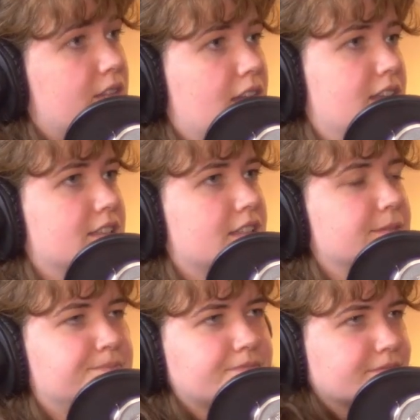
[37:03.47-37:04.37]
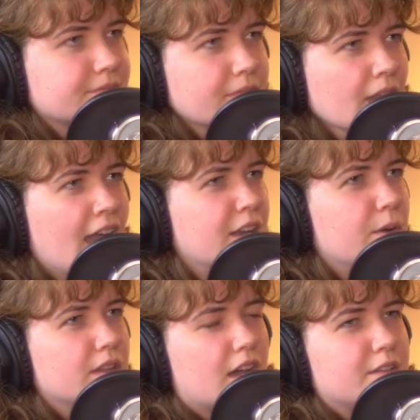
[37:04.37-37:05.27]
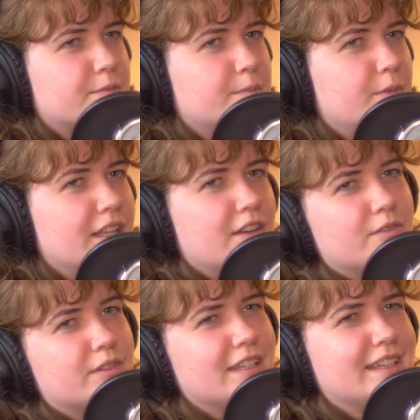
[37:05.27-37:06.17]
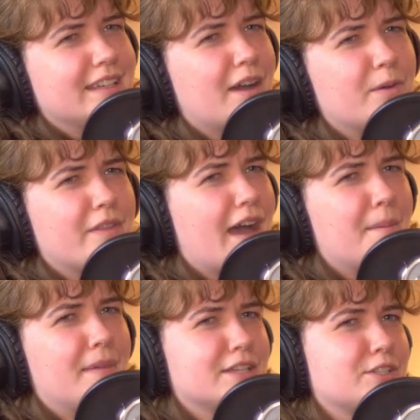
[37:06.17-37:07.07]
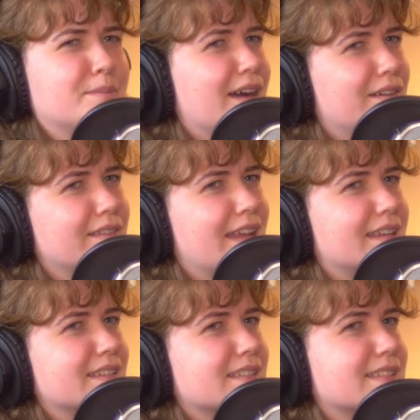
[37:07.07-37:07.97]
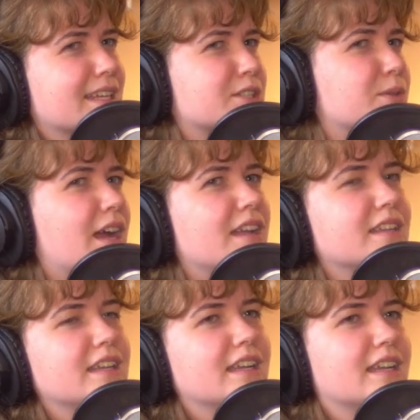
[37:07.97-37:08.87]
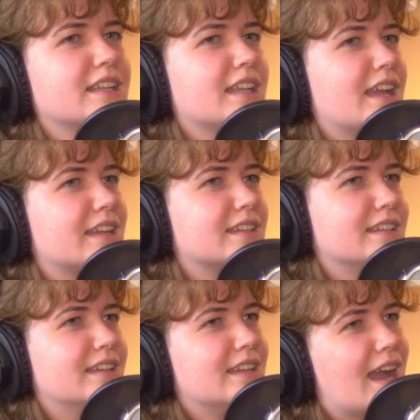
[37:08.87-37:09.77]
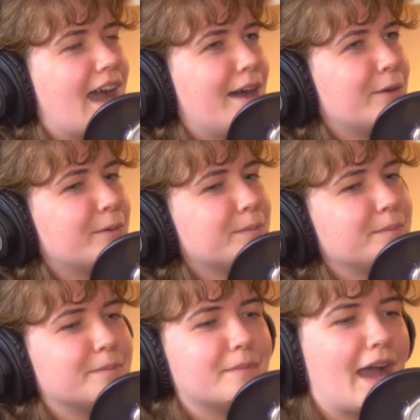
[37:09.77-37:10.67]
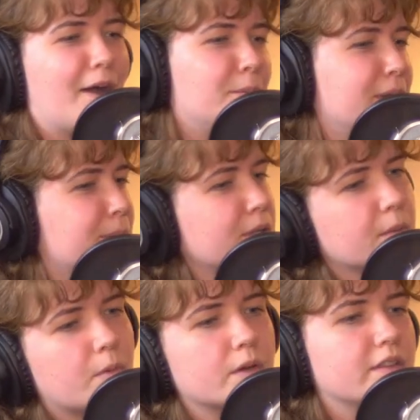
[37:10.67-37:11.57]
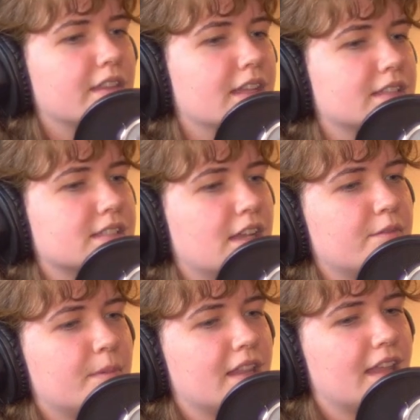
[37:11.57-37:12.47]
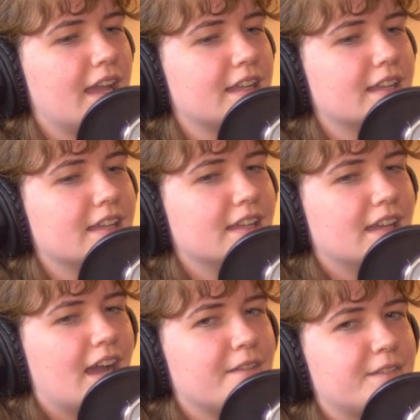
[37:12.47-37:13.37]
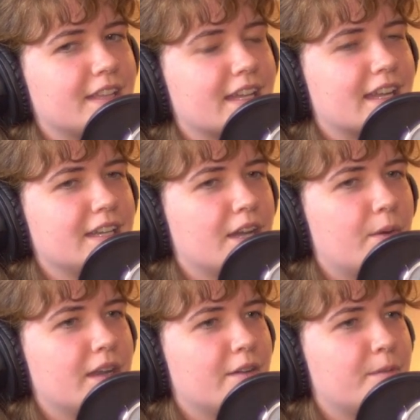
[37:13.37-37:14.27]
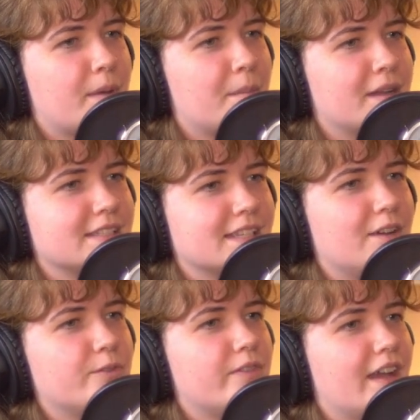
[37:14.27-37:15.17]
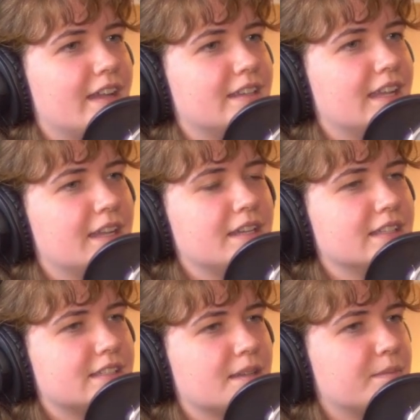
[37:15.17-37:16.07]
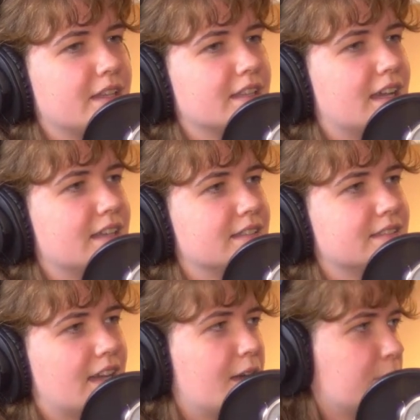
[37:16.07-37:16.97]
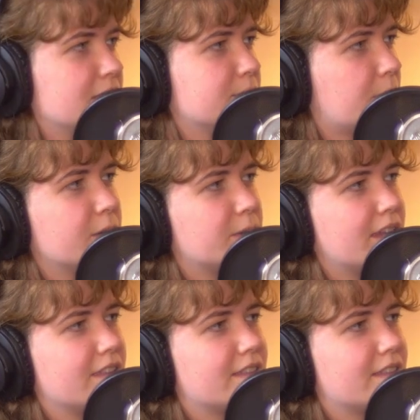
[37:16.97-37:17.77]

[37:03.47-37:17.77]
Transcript: And I know we don't really know that much about like sexuality and like how people are born with it and stuff, but like I feel like I know enough about myself that it is something that I was born with.